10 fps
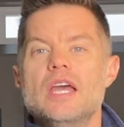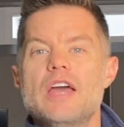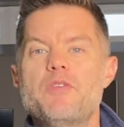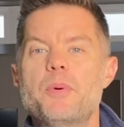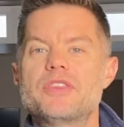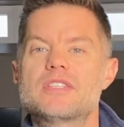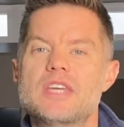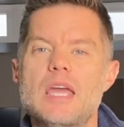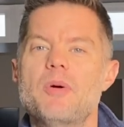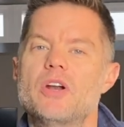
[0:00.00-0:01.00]
If you put the
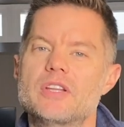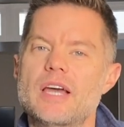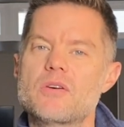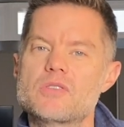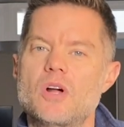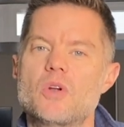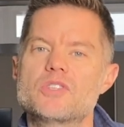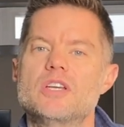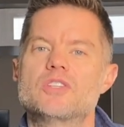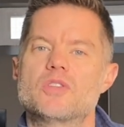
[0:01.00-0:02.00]
same
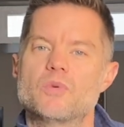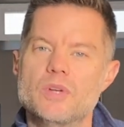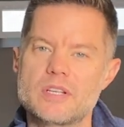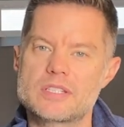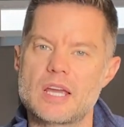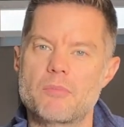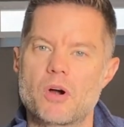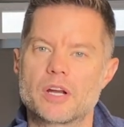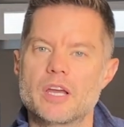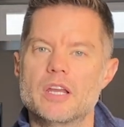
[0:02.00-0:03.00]
$100,000 into the real estate
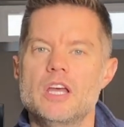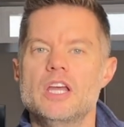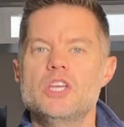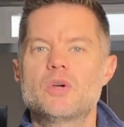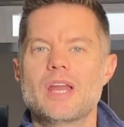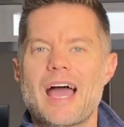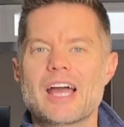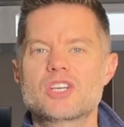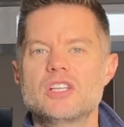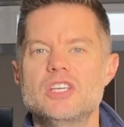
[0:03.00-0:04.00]
market, you can
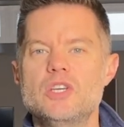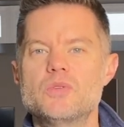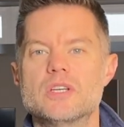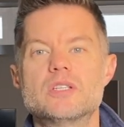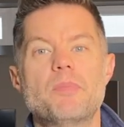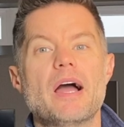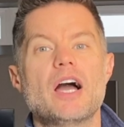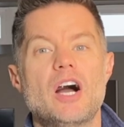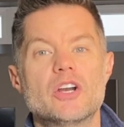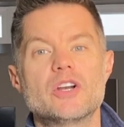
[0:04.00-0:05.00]
actually use it to buy
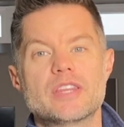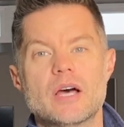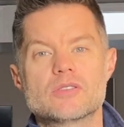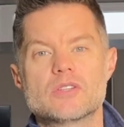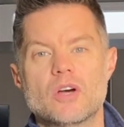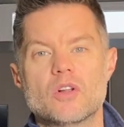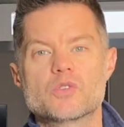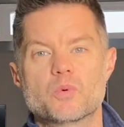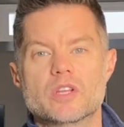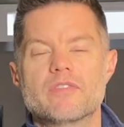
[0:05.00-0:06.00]

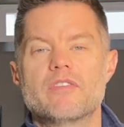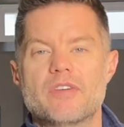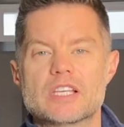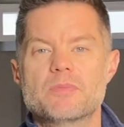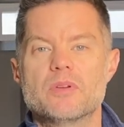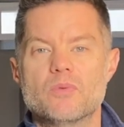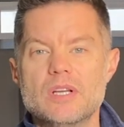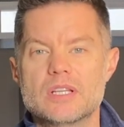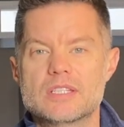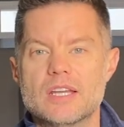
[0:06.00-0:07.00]
$100,000 worth of investment
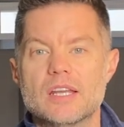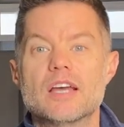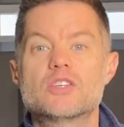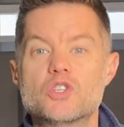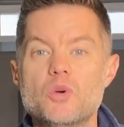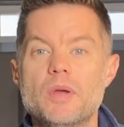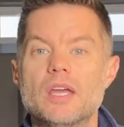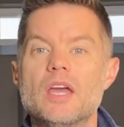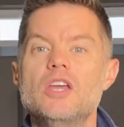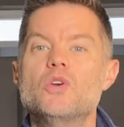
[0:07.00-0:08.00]
real estate,
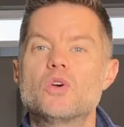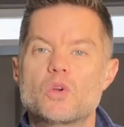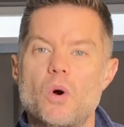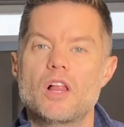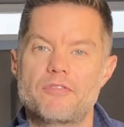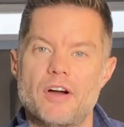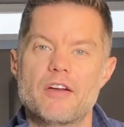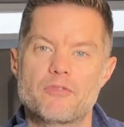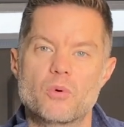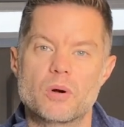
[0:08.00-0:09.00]
assuming you can qualify
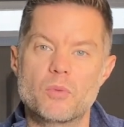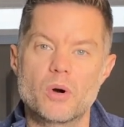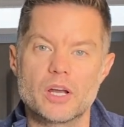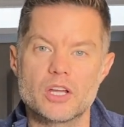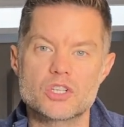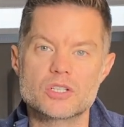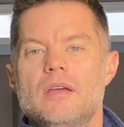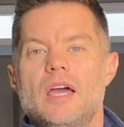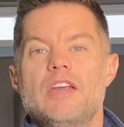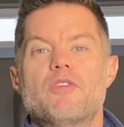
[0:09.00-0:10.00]
for a mortgage.
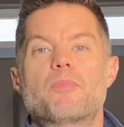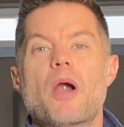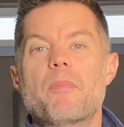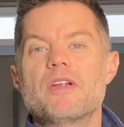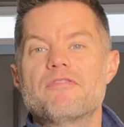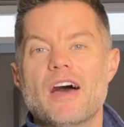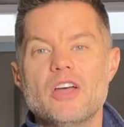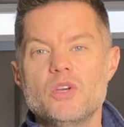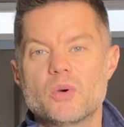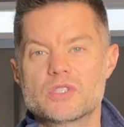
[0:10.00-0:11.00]
And if your property
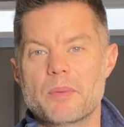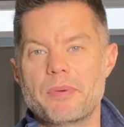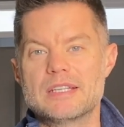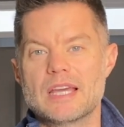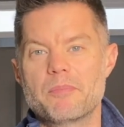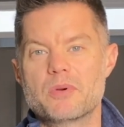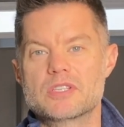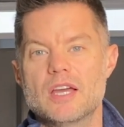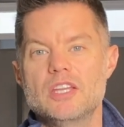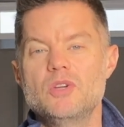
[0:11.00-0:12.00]
value goes up by
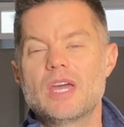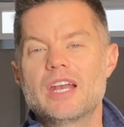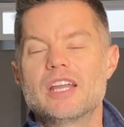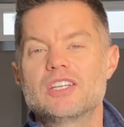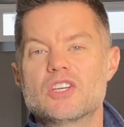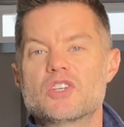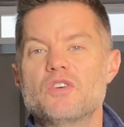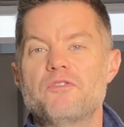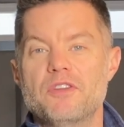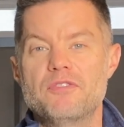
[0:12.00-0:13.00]
10%, you get an
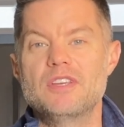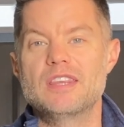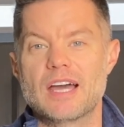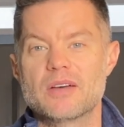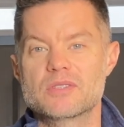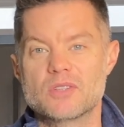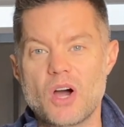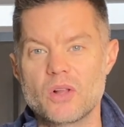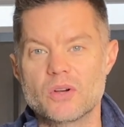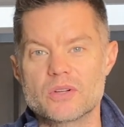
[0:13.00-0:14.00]
additional
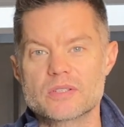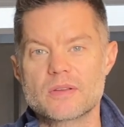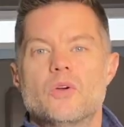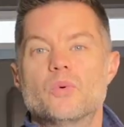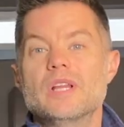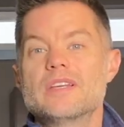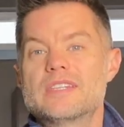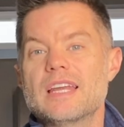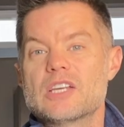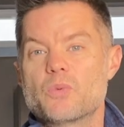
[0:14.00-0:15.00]
$50,000. Real
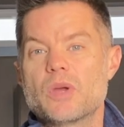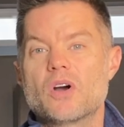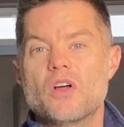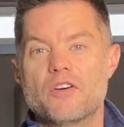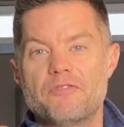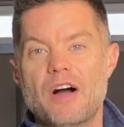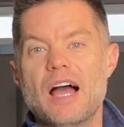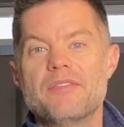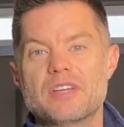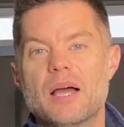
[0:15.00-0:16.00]
estate has what we call the
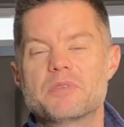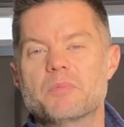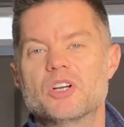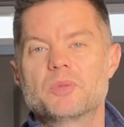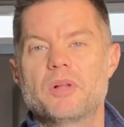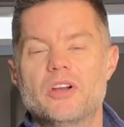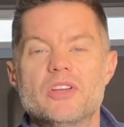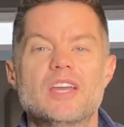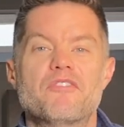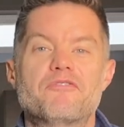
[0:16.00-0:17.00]
5x multiplier.
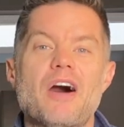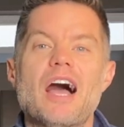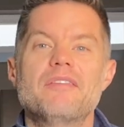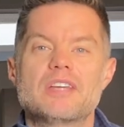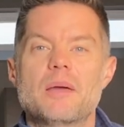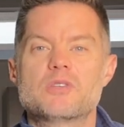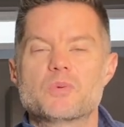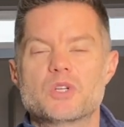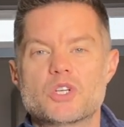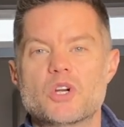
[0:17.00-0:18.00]
You get 5x the
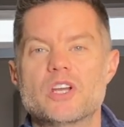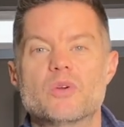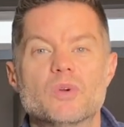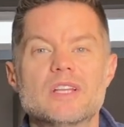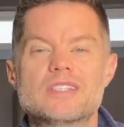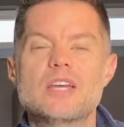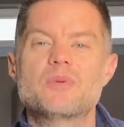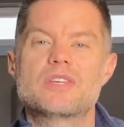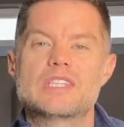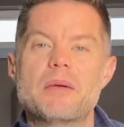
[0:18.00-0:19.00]
return in real estate
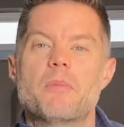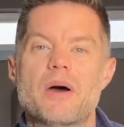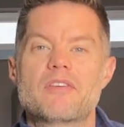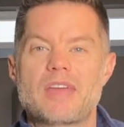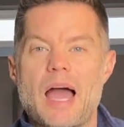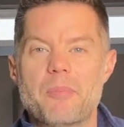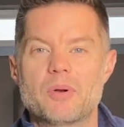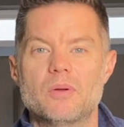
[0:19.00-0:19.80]
with the same amount of capital.